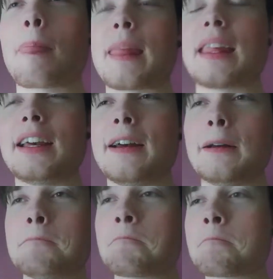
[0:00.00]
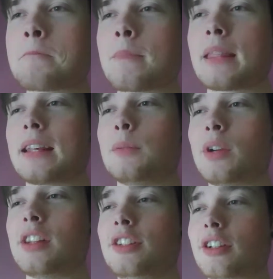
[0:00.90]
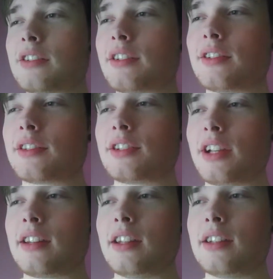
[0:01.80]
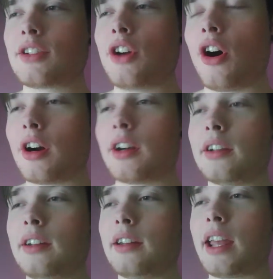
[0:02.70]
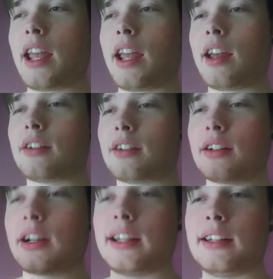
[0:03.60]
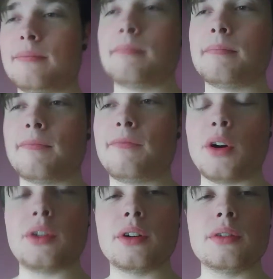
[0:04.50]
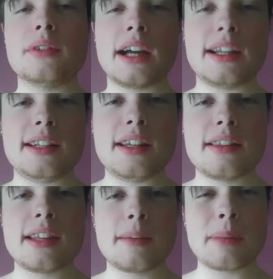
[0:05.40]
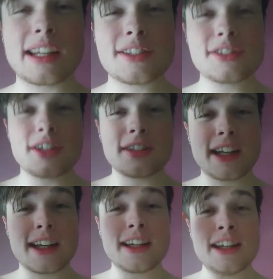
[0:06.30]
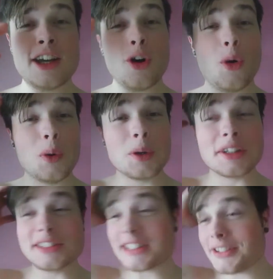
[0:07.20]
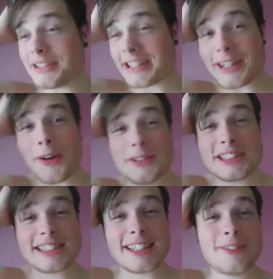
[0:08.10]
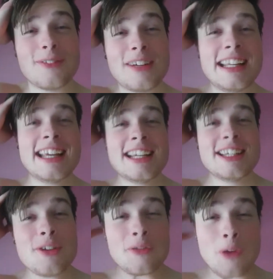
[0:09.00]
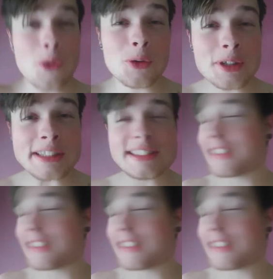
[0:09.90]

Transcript: One of the nurses, she had this card and her photo ID thing, but I saw like horns, and I was like, "Oh shit, you have horns!"